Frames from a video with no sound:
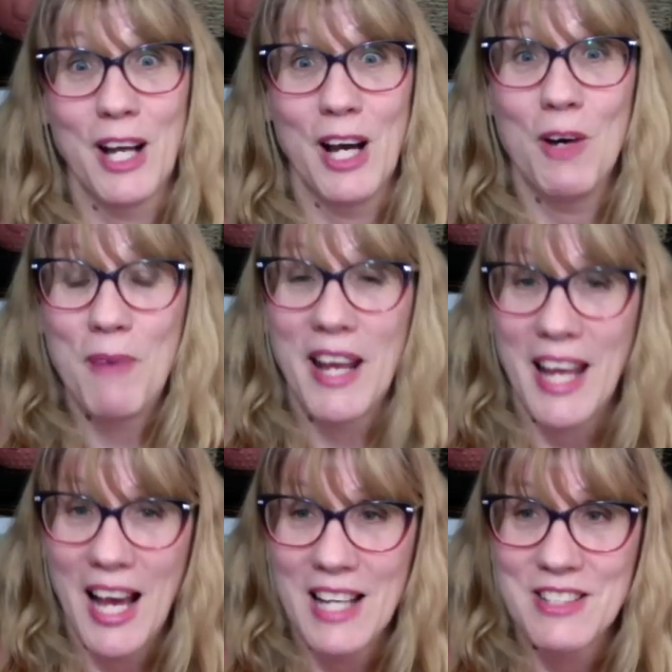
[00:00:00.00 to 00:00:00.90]
oh my
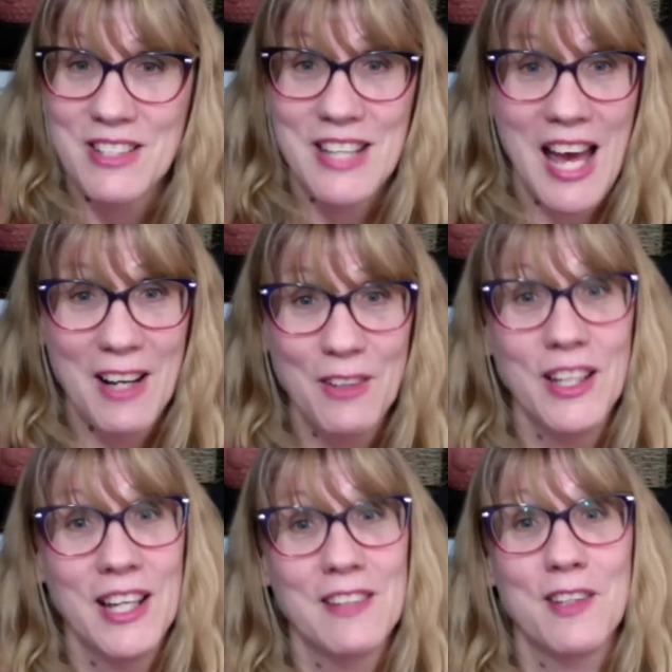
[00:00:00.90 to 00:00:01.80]
gosh, not
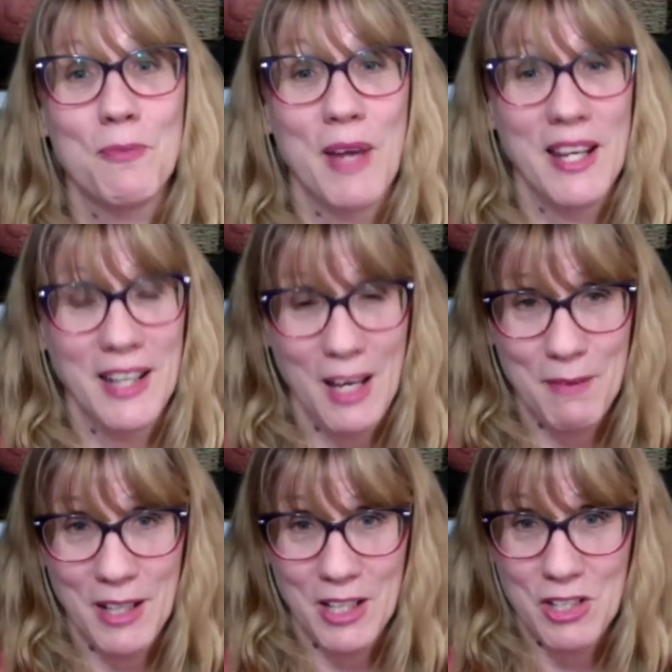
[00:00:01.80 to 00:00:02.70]
only has the
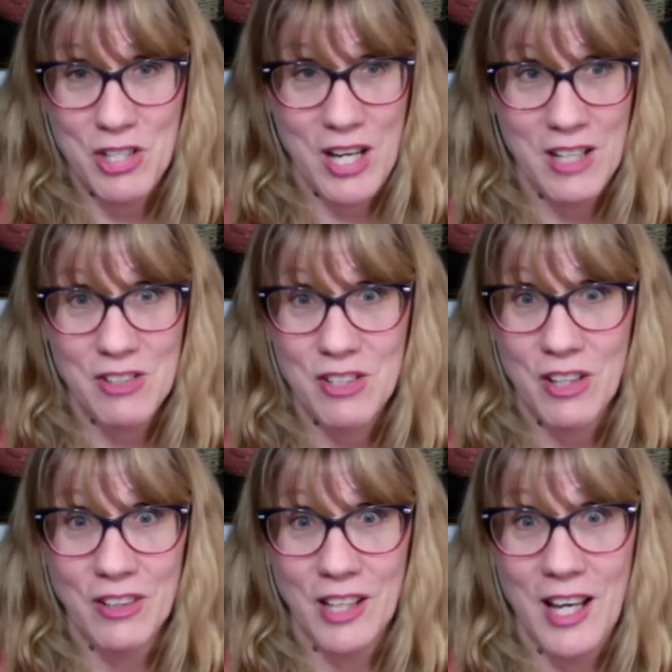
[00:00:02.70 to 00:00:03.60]
pandemic changed
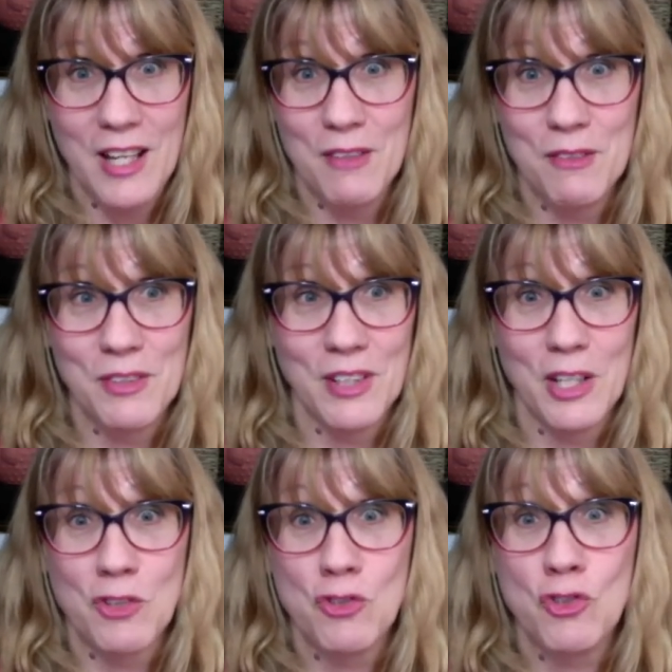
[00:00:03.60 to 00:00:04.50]
our lives
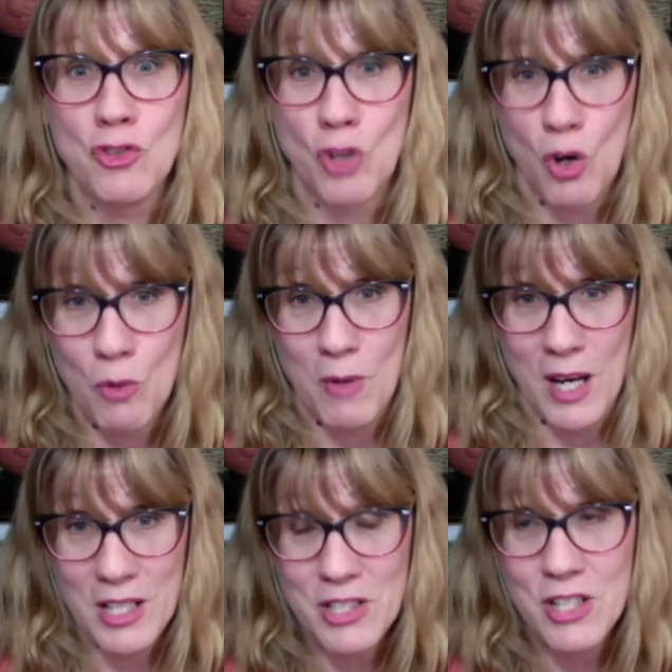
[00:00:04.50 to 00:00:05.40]
like so
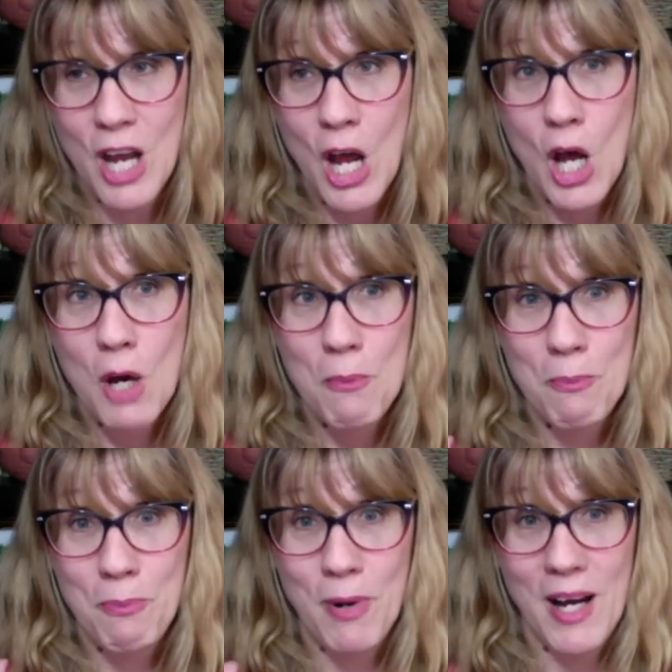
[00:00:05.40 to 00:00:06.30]
much,
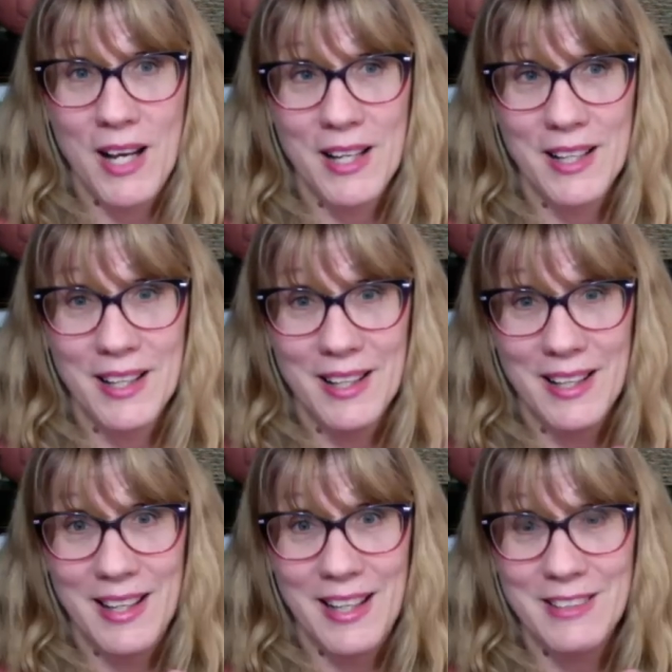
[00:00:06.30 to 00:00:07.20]
but
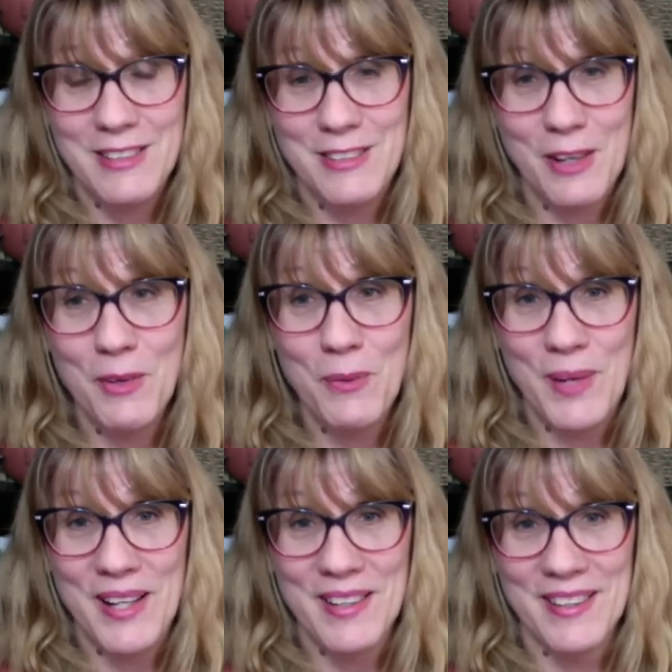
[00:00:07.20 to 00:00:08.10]
it's so
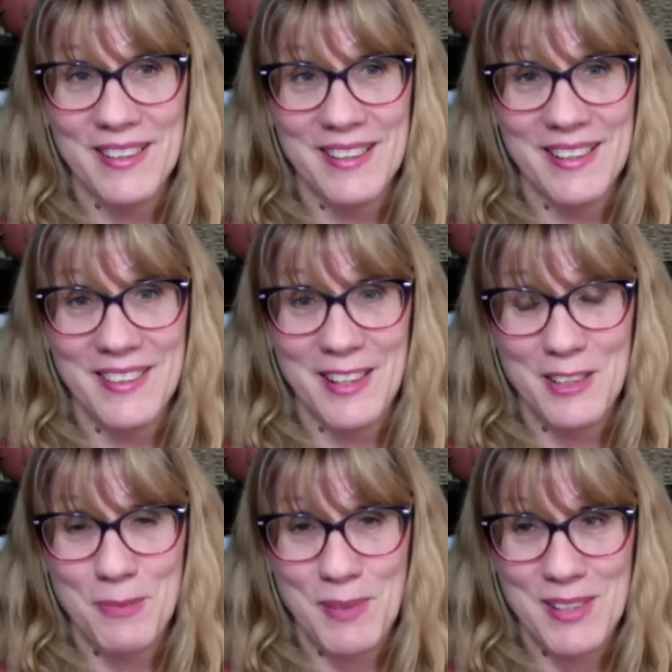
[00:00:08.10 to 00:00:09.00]
weird that
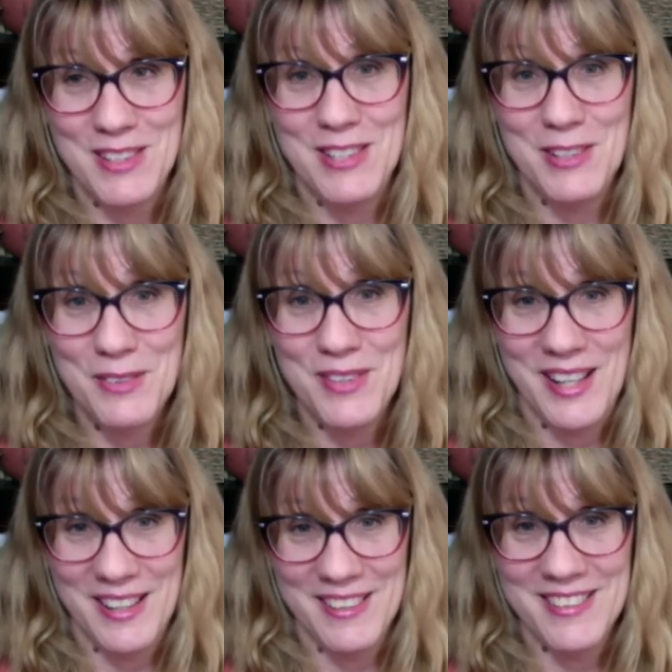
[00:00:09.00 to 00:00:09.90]
it's been two
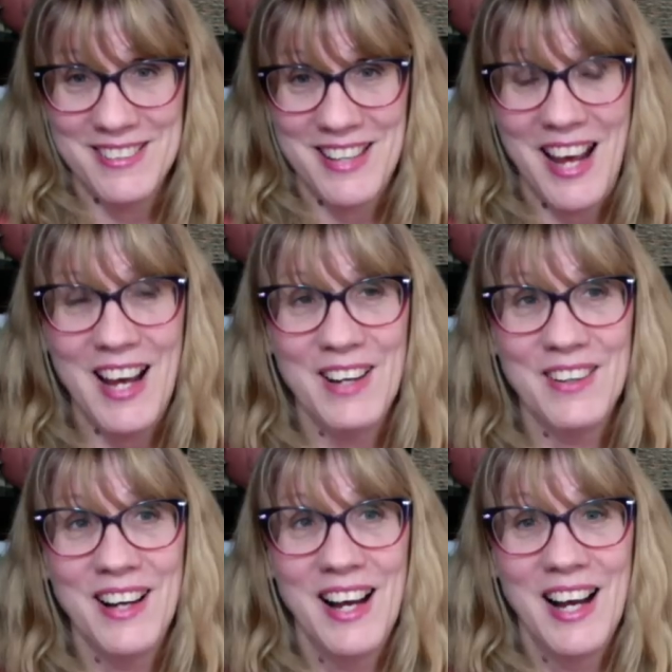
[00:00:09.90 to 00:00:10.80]
years
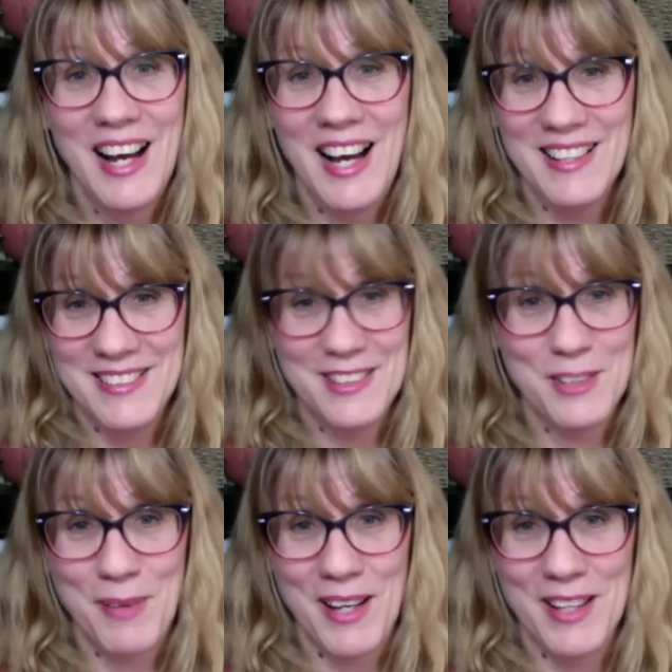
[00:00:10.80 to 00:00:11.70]
now uh,
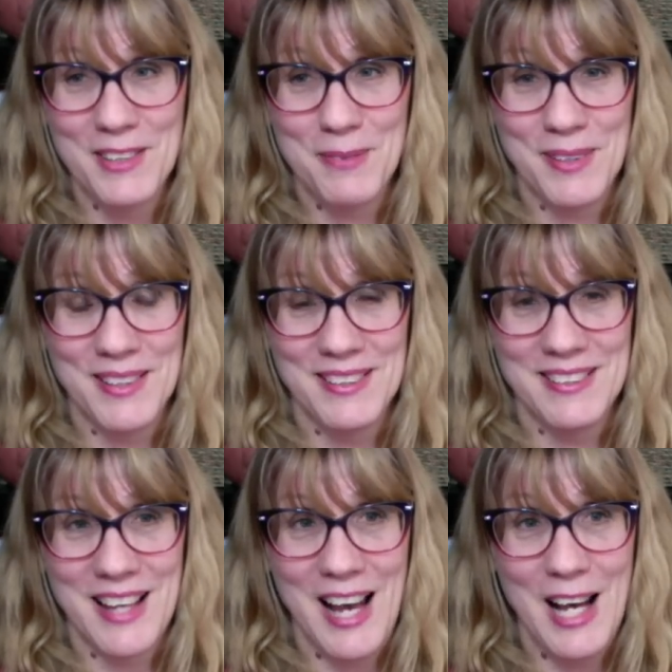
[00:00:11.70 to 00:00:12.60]
since my
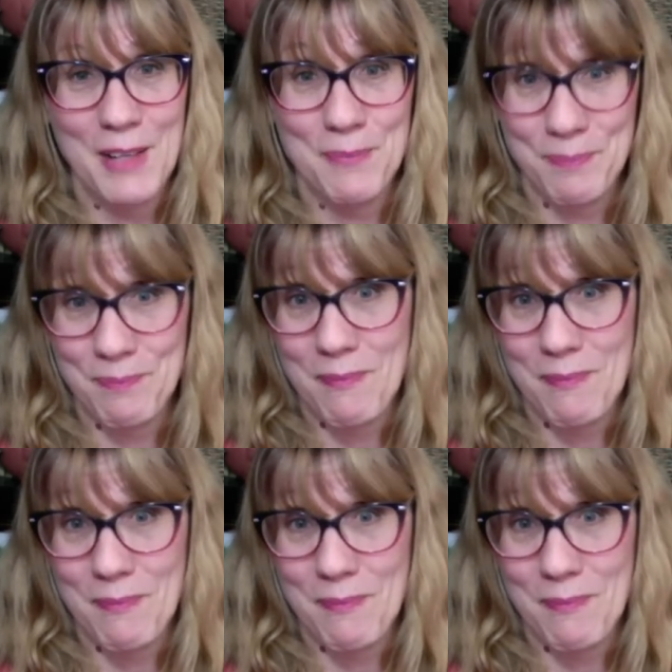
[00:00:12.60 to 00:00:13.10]
husband's um,